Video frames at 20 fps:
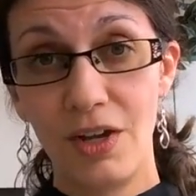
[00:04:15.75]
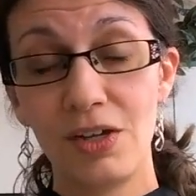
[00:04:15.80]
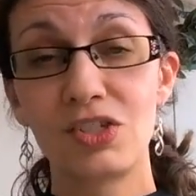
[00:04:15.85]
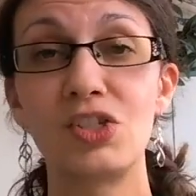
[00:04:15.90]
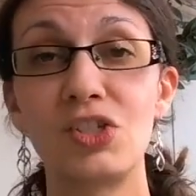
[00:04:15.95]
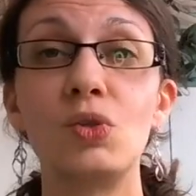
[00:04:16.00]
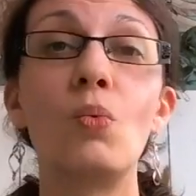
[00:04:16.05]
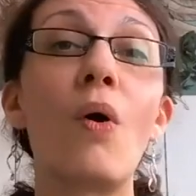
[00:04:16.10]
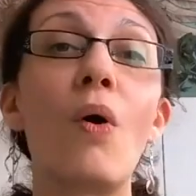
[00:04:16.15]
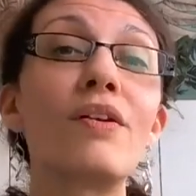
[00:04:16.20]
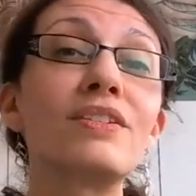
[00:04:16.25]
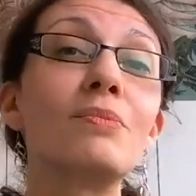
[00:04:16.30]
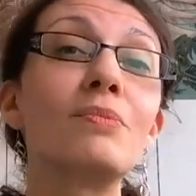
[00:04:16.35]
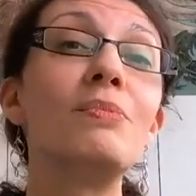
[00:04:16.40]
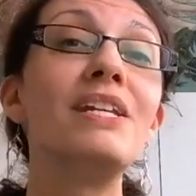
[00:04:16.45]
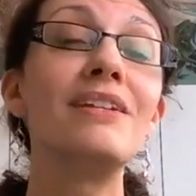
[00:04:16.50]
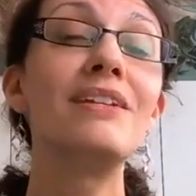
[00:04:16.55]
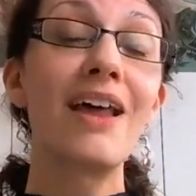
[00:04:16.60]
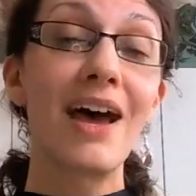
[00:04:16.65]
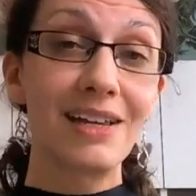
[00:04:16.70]
So you want to
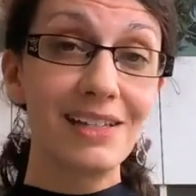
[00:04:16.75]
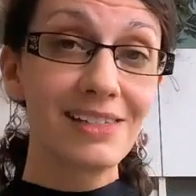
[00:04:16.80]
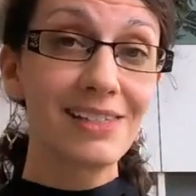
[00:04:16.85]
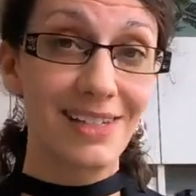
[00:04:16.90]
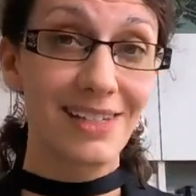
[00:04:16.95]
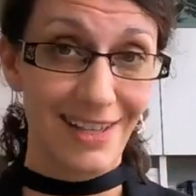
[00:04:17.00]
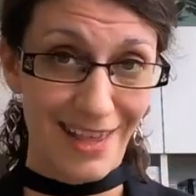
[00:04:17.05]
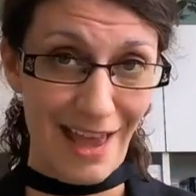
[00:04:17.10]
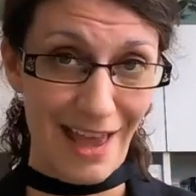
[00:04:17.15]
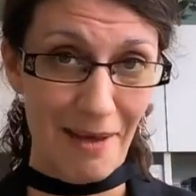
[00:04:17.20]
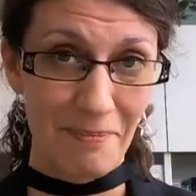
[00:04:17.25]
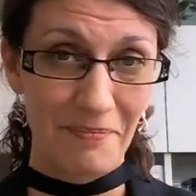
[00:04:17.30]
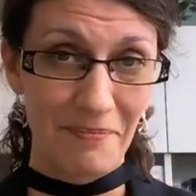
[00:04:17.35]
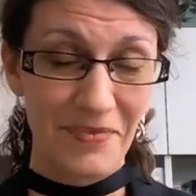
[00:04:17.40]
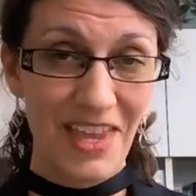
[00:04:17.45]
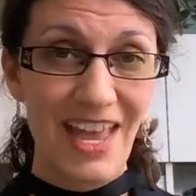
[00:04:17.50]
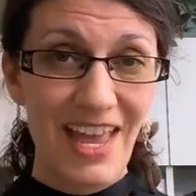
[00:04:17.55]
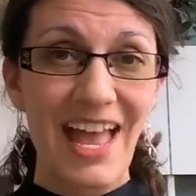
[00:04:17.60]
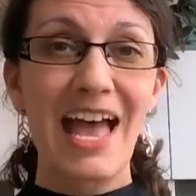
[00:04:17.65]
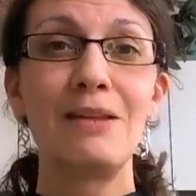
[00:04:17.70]
be nice to them
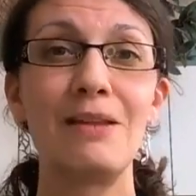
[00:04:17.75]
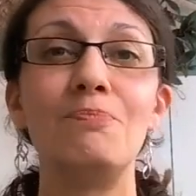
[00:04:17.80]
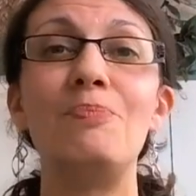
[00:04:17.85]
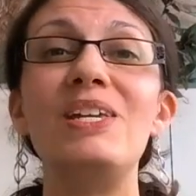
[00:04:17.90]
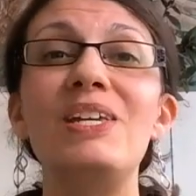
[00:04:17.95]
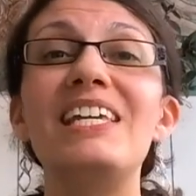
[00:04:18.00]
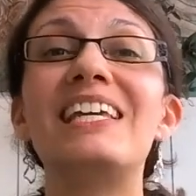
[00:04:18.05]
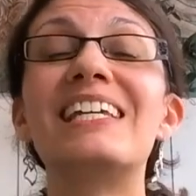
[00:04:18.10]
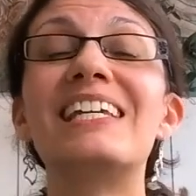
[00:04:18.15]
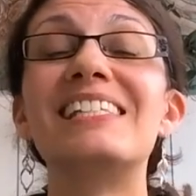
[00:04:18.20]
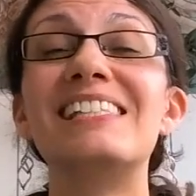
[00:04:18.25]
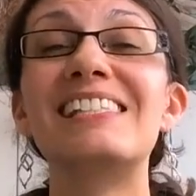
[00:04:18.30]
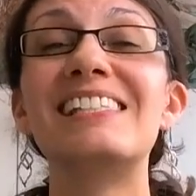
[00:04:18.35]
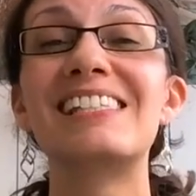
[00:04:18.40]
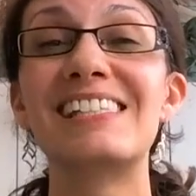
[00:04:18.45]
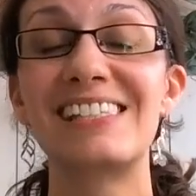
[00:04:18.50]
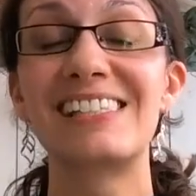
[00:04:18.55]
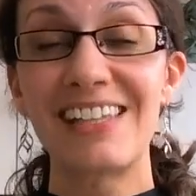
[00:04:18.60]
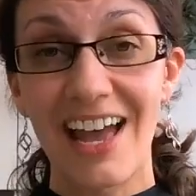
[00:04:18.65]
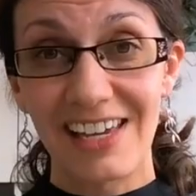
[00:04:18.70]
and be
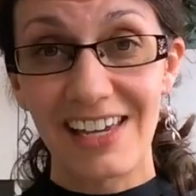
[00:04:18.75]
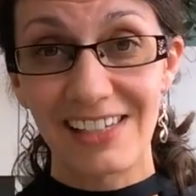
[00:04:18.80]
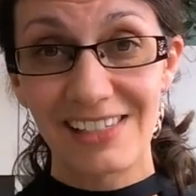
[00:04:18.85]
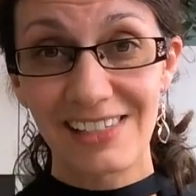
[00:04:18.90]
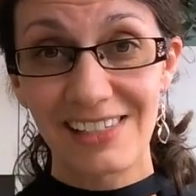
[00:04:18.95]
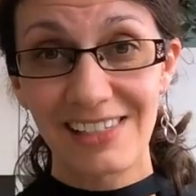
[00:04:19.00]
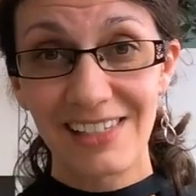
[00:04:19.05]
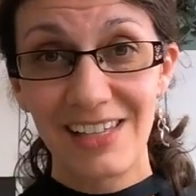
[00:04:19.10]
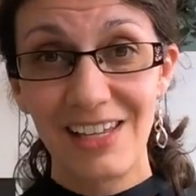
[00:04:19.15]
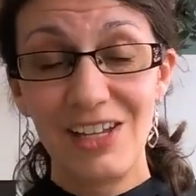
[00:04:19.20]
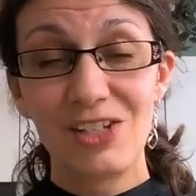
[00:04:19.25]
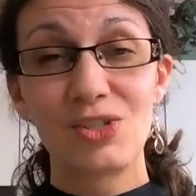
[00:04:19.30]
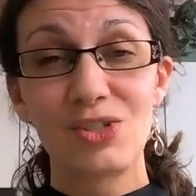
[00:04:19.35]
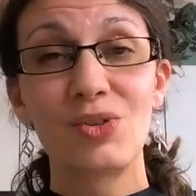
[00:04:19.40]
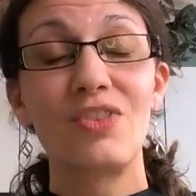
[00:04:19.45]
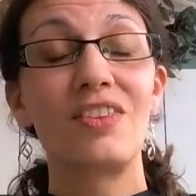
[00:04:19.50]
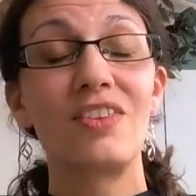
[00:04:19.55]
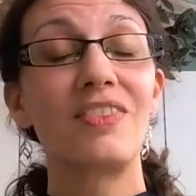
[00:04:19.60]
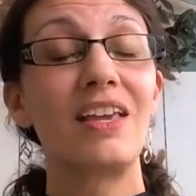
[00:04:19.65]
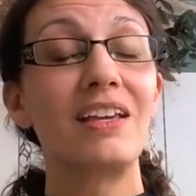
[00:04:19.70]
concise
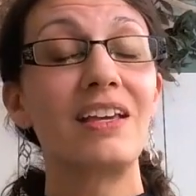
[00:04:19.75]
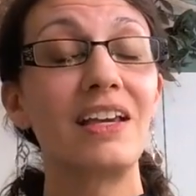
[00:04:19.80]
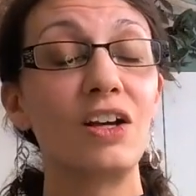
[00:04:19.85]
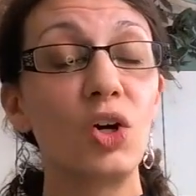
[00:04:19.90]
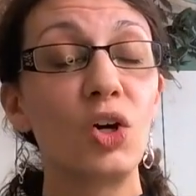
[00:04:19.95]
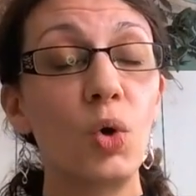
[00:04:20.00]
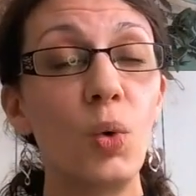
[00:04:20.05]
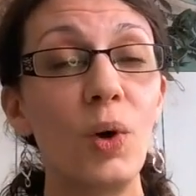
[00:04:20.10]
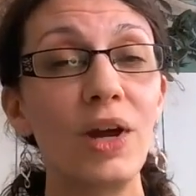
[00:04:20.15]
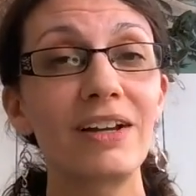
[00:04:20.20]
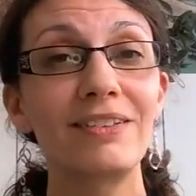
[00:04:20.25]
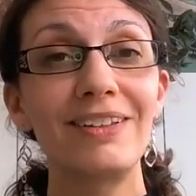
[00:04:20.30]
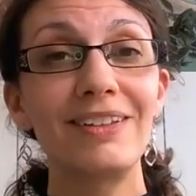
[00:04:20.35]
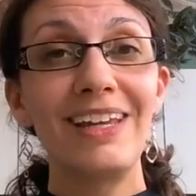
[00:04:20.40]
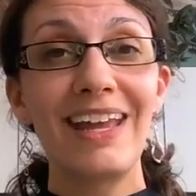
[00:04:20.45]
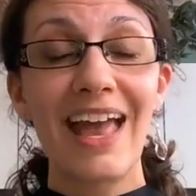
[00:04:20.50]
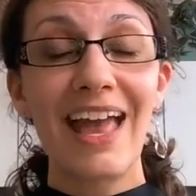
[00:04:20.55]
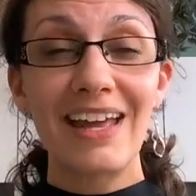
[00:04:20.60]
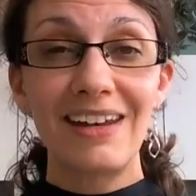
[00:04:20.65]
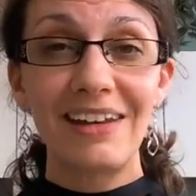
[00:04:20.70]
so that they can
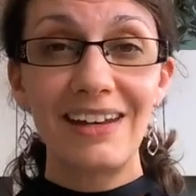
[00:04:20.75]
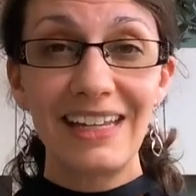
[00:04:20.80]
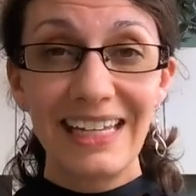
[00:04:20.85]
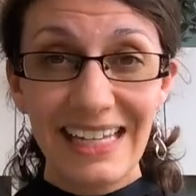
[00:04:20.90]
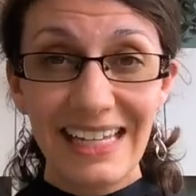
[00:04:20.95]
quickly and